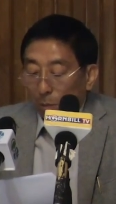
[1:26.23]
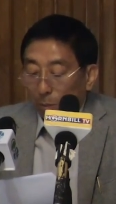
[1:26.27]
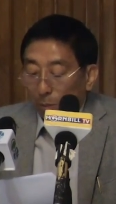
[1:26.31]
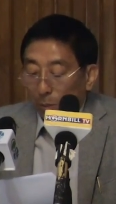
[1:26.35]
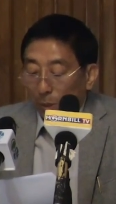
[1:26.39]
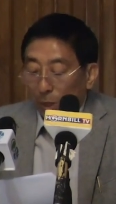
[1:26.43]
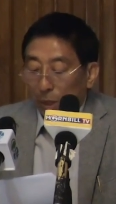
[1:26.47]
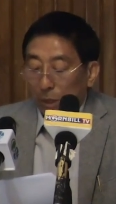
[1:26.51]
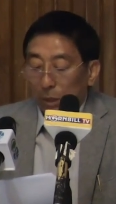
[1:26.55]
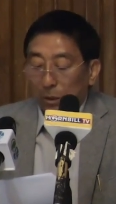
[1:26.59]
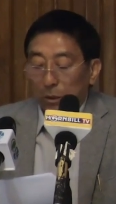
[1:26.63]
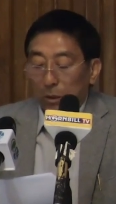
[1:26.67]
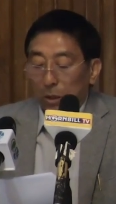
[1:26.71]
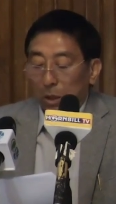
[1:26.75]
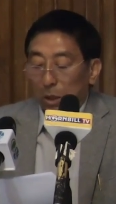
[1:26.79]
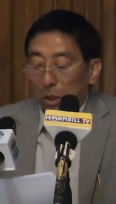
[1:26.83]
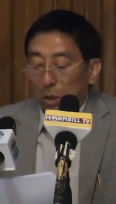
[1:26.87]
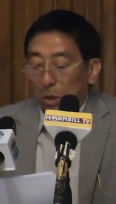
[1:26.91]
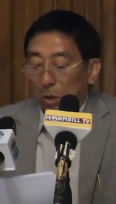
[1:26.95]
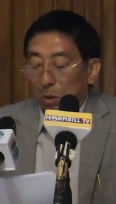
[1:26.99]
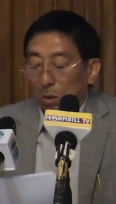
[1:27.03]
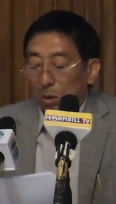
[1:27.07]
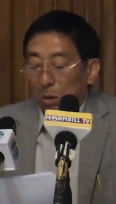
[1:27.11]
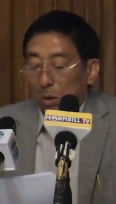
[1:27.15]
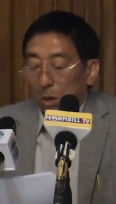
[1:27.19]
bringing
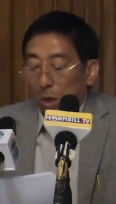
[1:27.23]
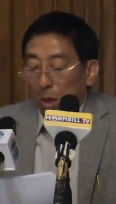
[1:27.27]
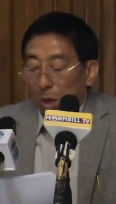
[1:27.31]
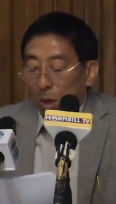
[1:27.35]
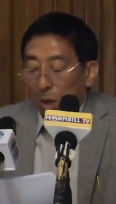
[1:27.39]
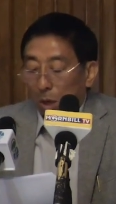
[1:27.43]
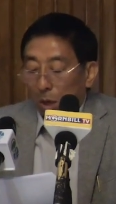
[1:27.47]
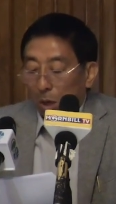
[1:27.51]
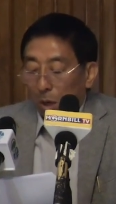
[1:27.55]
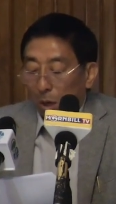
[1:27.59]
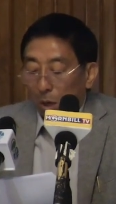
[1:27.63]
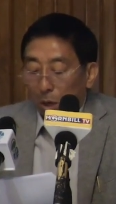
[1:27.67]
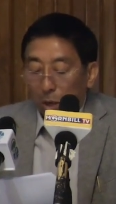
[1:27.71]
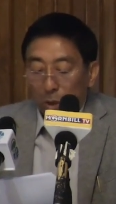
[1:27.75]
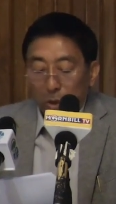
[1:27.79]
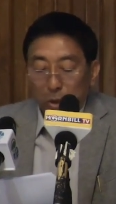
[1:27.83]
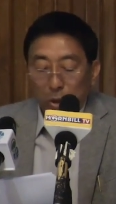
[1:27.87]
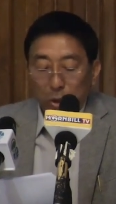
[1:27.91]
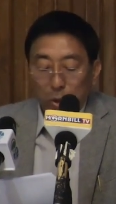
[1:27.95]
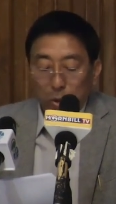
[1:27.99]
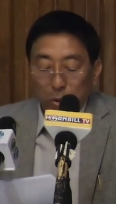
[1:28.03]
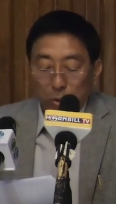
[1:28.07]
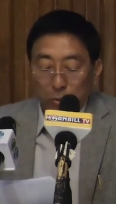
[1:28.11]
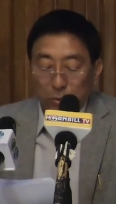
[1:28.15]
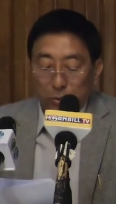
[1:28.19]
the
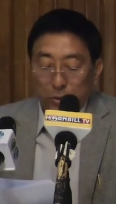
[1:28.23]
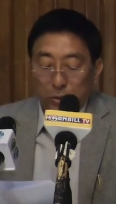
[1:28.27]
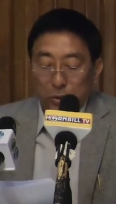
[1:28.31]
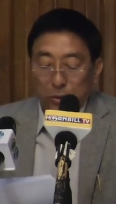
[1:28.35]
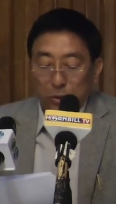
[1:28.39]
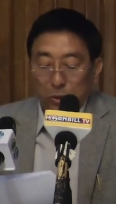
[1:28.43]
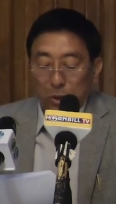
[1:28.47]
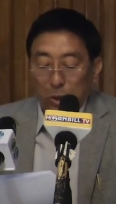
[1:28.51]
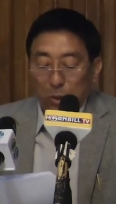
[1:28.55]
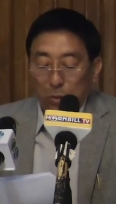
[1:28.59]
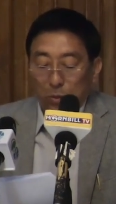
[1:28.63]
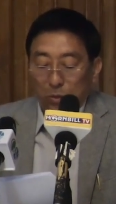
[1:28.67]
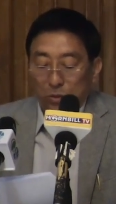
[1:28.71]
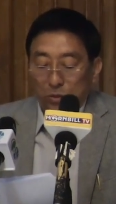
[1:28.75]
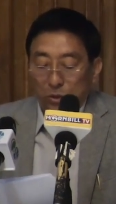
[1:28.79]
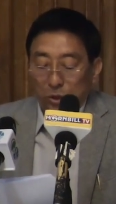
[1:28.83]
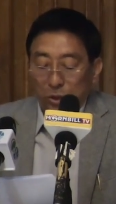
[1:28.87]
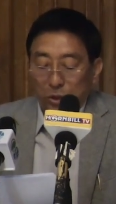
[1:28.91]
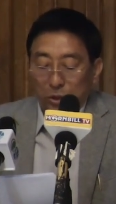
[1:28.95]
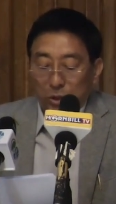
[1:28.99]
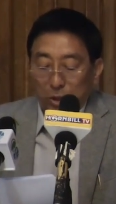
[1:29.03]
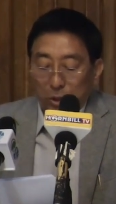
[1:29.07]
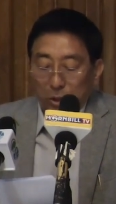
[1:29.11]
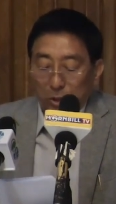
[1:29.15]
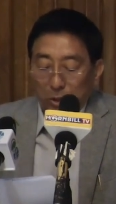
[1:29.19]
arduous
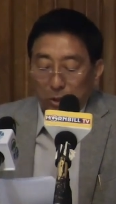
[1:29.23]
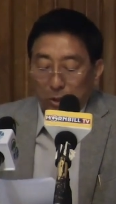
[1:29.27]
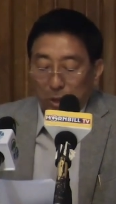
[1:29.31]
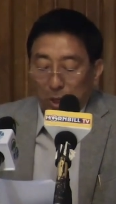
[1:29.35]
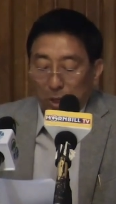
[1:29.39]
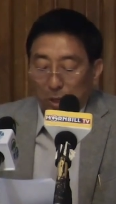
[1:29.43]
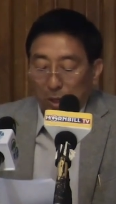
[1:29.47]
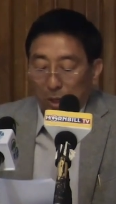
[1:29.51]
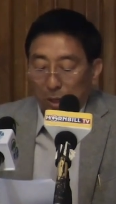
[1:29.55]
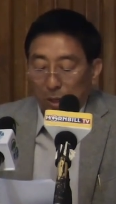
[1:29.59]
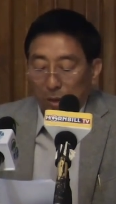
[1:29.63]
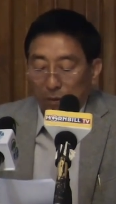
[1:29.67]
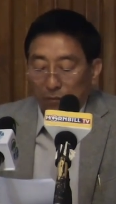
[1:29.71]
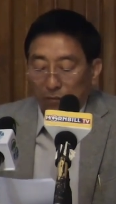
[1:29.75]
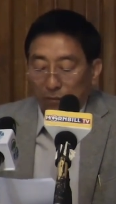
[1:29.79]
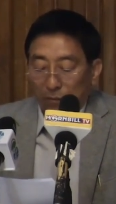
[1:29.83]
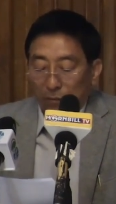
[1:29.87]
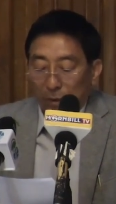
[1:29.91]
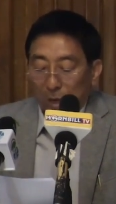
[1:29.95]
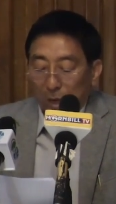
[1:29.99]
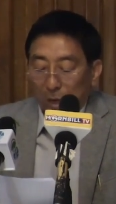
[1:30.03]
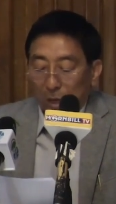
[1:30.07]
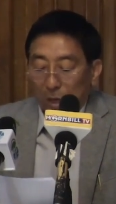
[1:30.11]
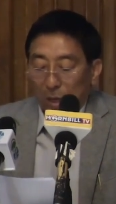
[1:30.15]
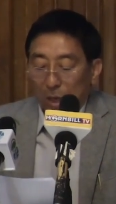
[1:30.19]
negotiations that have